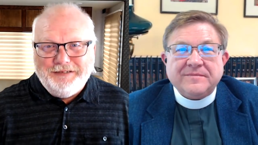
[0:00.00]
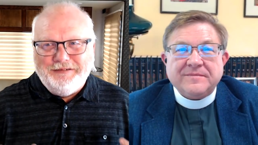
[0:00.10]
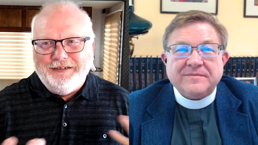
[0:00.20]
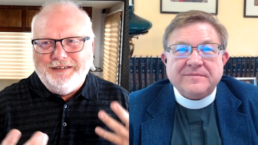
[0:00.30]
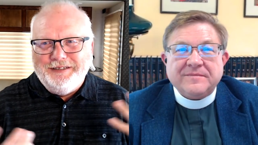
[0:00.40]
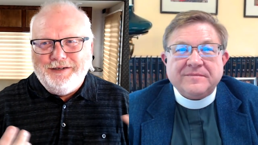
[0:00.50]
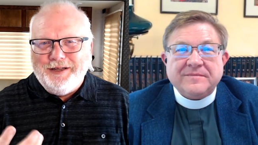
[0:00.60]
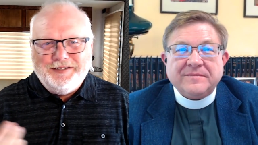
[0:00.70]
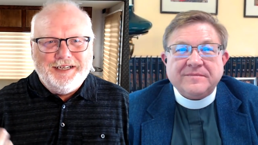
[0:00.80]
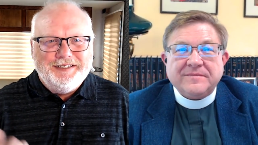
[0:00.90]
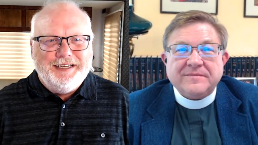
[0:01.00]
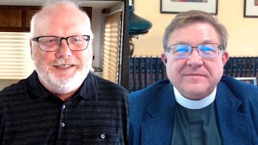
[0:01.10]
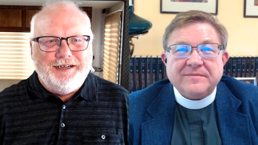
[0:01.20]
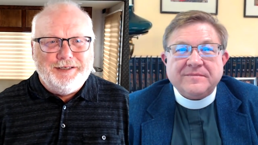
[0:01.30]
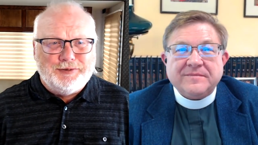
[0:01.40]
Speaker 1: oh no, that's not
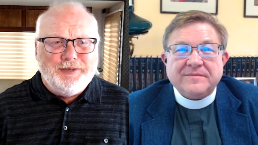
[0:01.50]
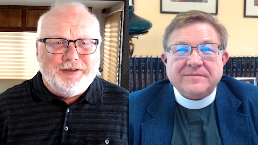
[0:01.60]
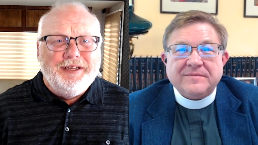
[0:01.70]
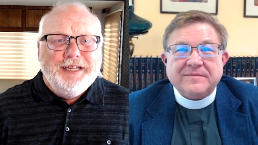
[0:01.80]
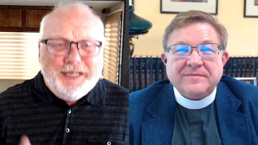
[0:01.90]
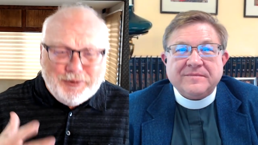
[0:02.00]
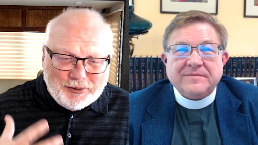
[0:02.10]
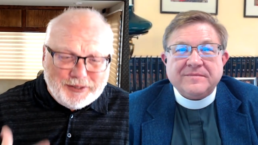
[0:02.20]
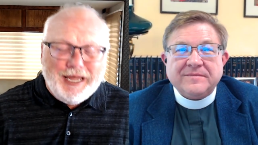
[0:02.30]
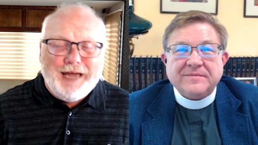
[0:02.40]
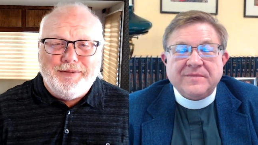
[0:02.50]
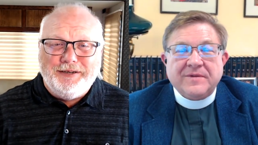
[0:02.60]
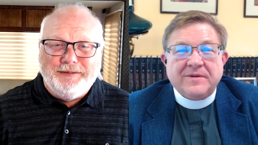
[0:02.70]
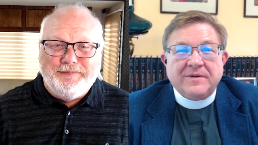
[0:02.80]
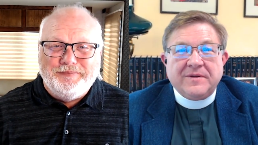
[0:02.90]
satire, that's real. It really
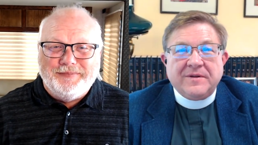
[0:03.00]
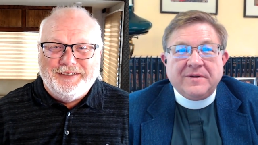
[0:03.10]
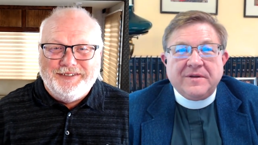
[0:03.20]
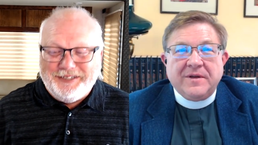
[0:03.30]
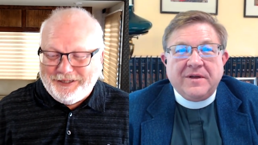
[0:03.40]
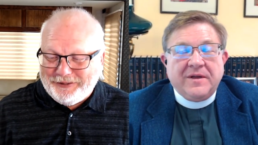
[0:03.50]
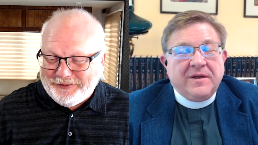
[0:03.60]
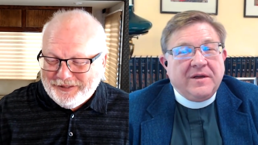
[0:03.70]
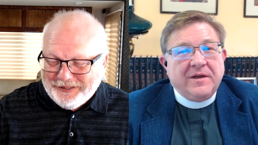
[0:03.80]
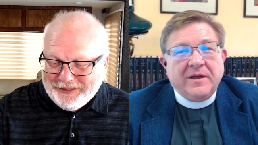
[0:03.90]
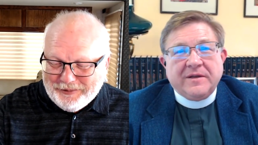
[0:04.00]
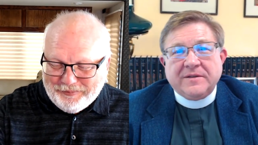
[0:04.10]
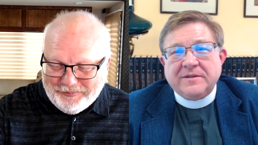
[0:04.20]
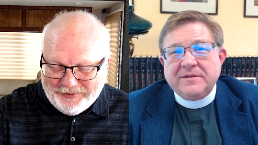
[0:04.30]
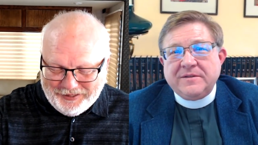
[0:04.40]
happened. So.
Speaker 2: Uh,
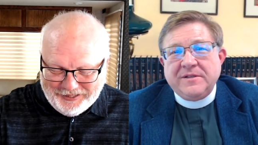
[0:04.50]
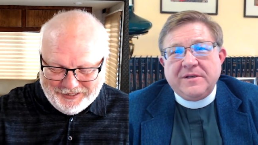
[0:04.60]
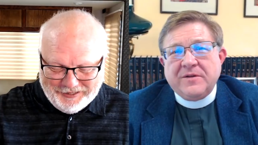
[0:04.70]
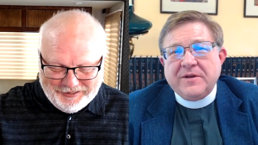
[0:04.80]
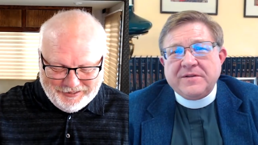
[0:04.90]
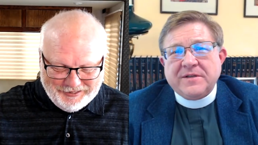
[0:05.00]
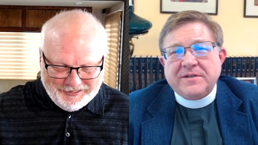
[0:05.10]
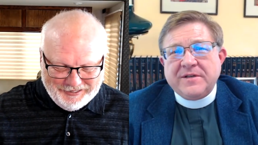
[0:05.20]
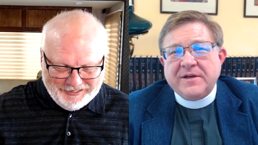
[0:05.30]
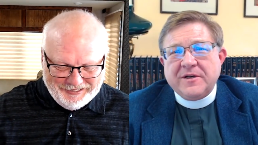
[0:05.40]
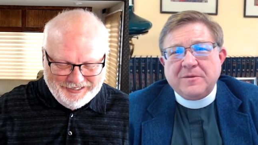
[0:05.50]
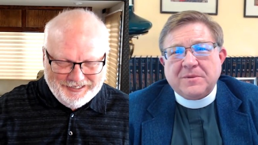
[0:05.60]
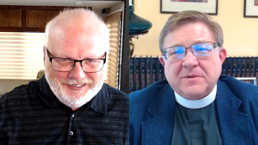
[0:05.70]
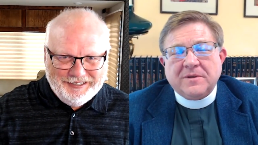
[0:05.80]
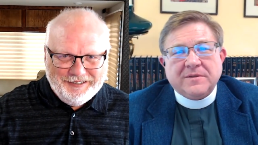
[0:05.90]
You know, there's a
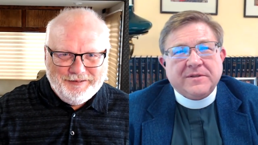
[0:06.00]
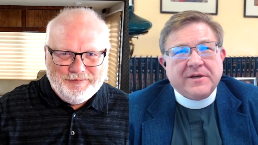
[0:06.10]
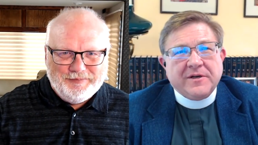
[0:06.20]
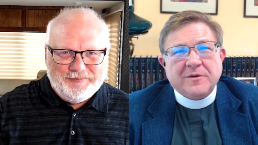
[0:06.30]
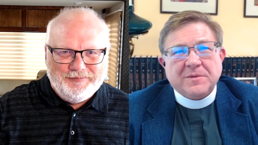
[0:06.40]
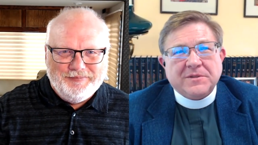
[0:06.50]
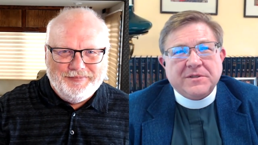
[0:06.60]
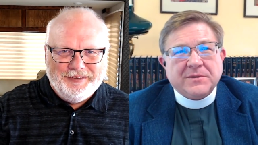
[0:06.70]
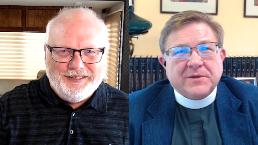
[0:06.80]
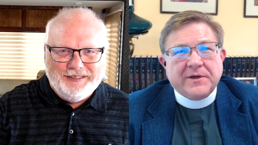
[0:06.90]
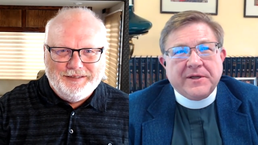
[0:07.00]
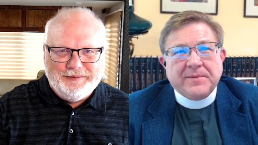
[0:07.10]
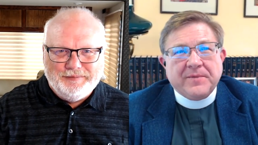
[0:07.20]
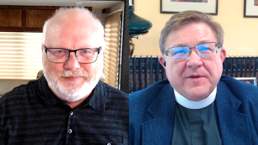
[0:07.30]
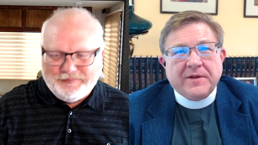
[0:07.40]
terrible, terrible story.
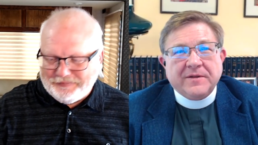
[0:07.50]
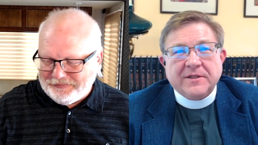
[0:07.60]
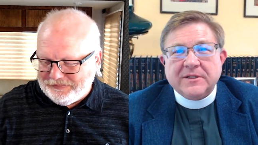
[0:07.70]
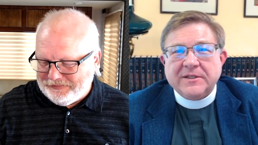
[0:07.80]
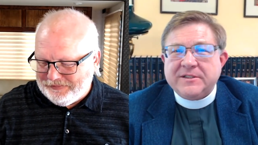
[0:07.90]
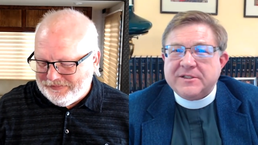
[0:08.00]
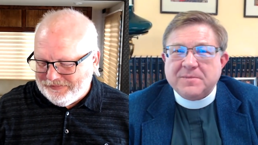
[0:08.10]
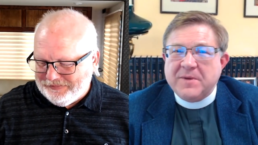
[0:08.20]
Uh, let's just